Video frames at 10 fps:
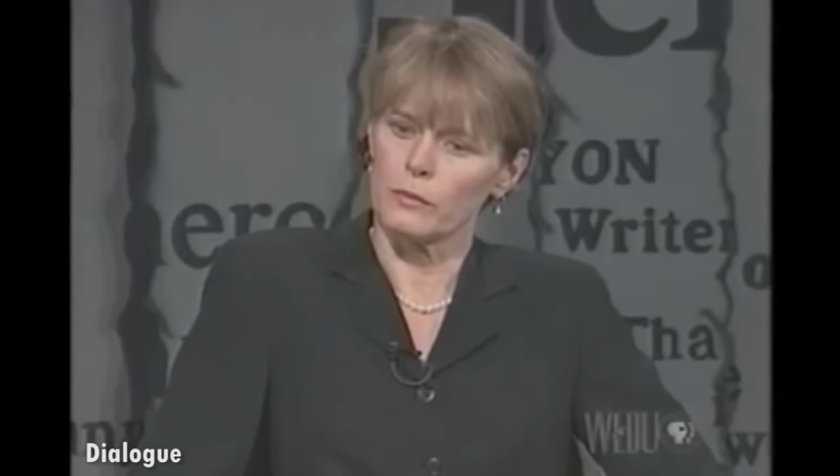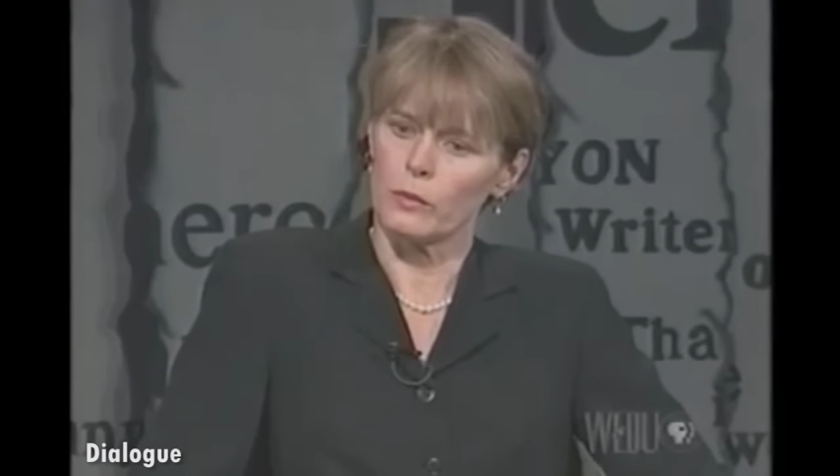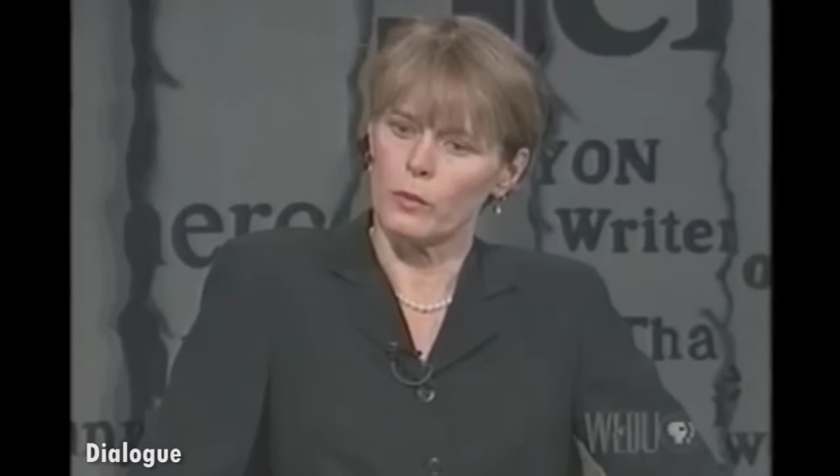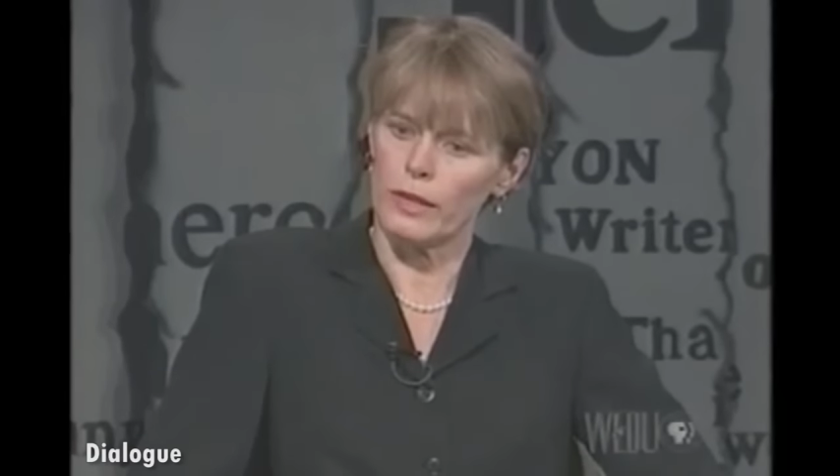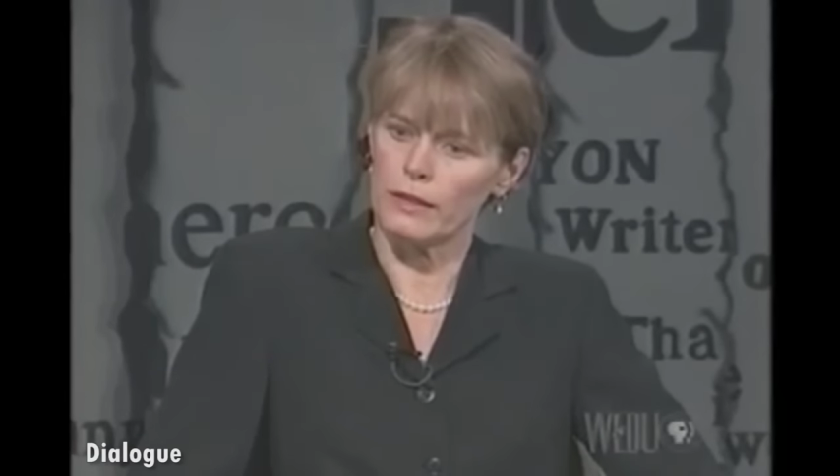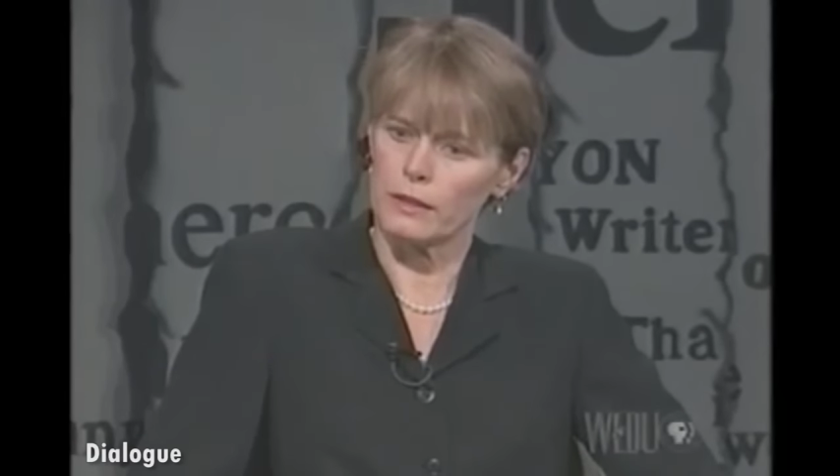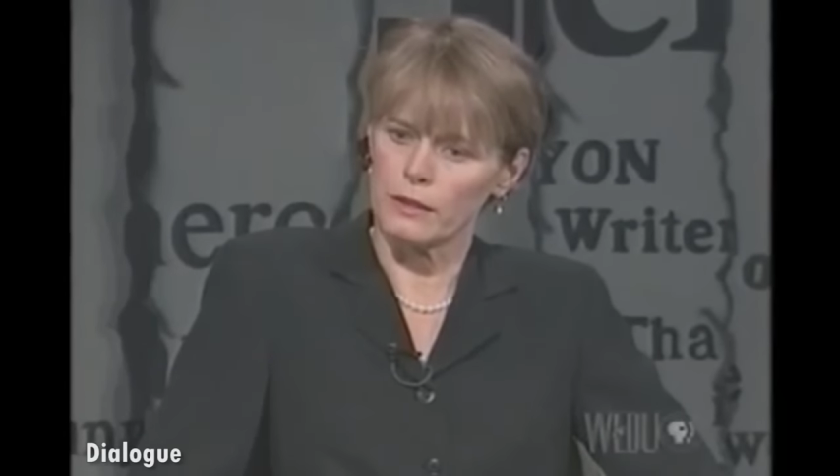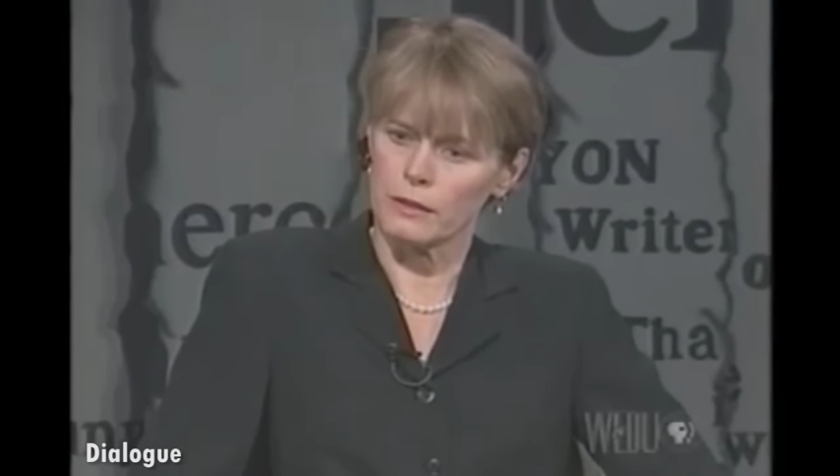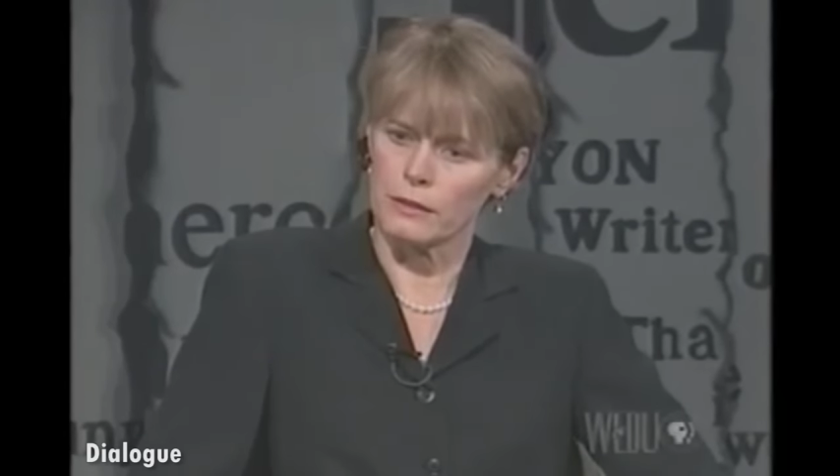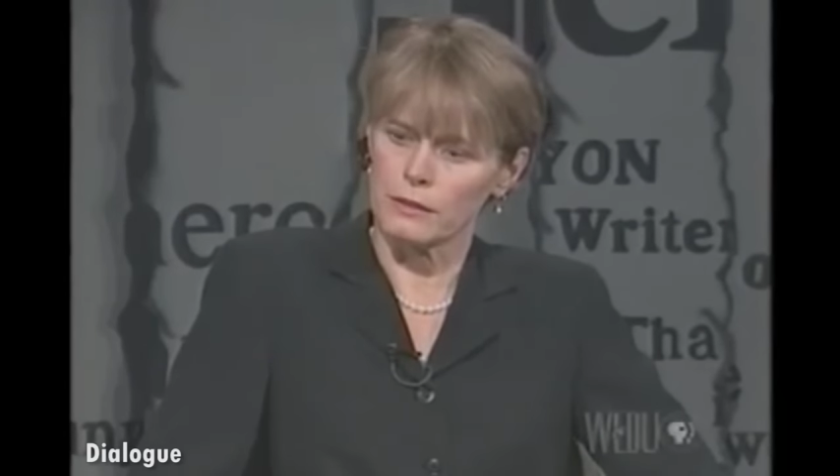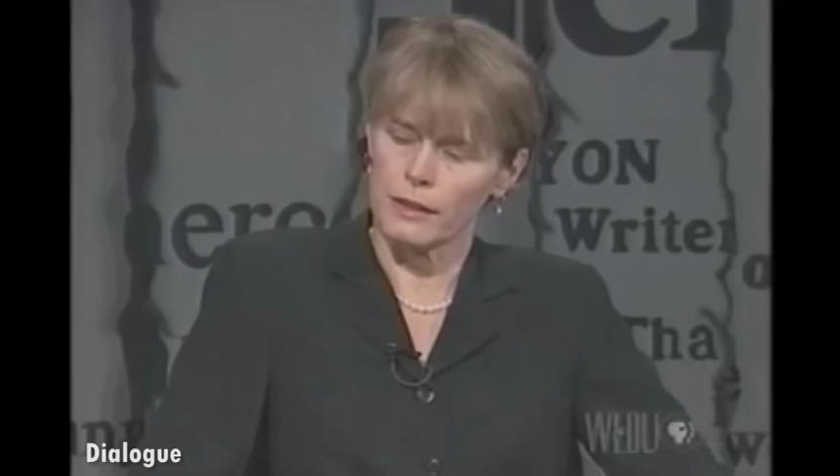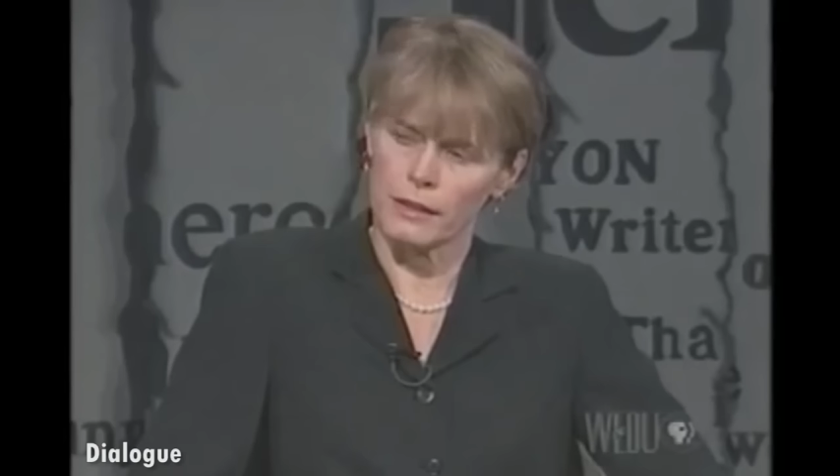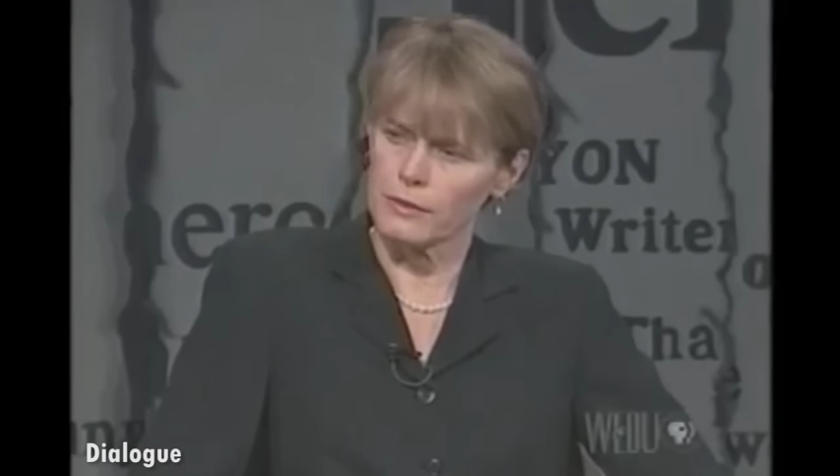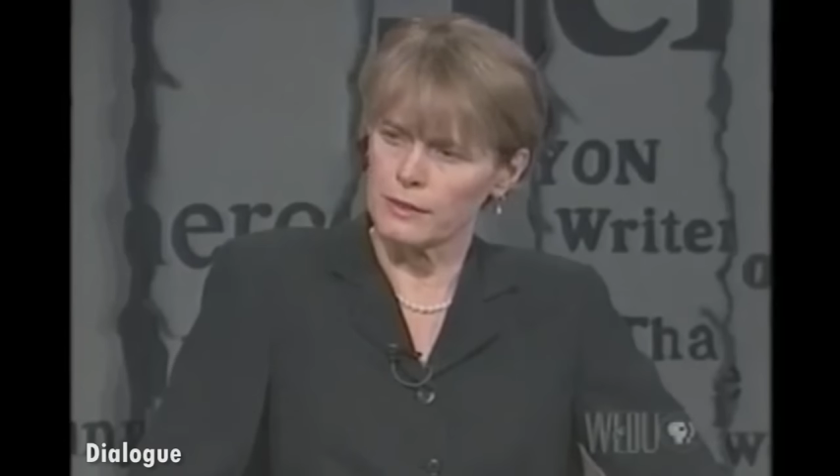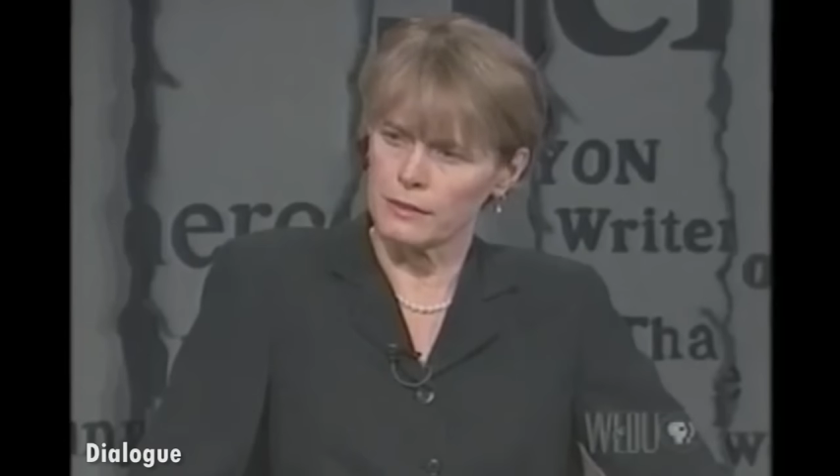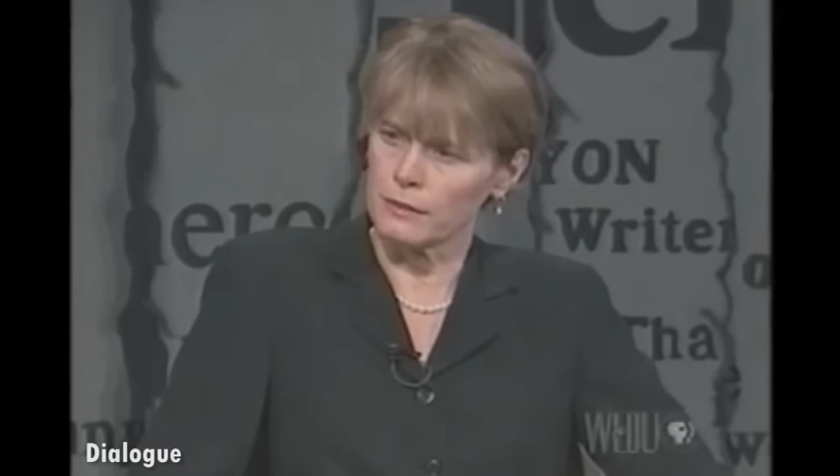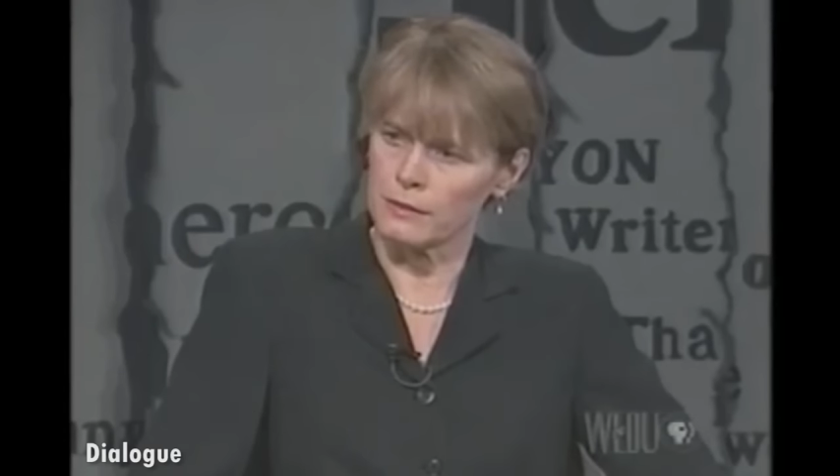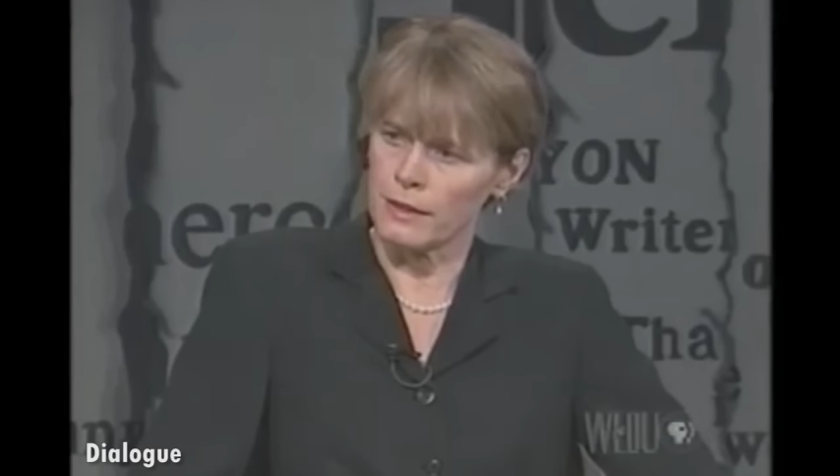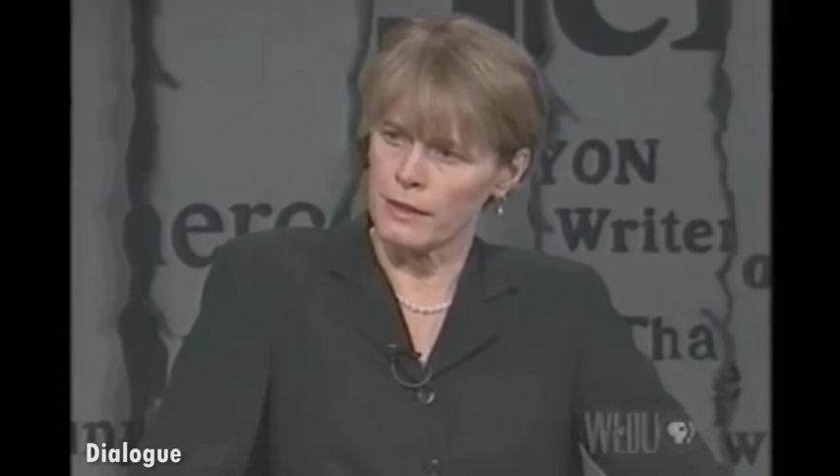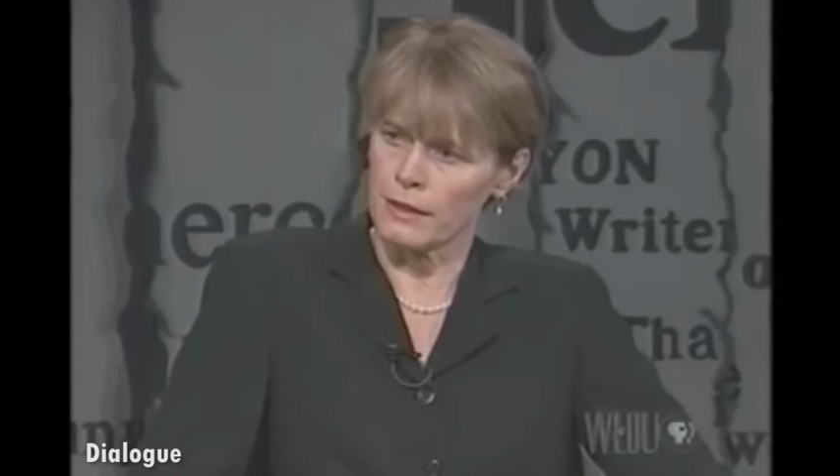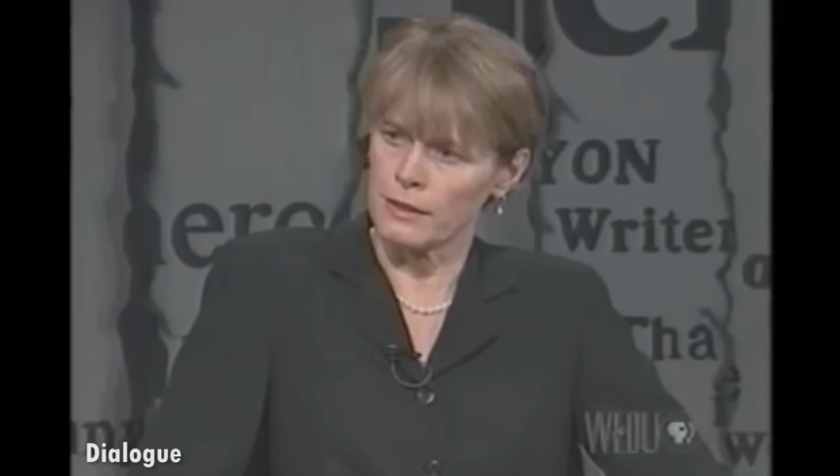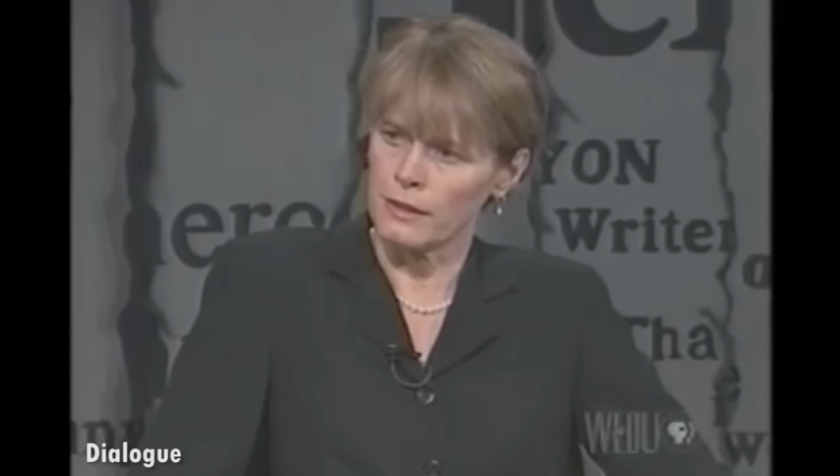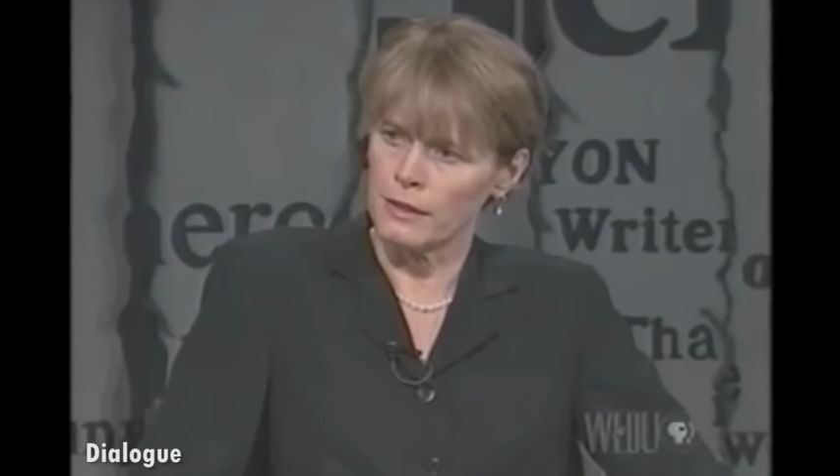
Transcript: we get calls every single day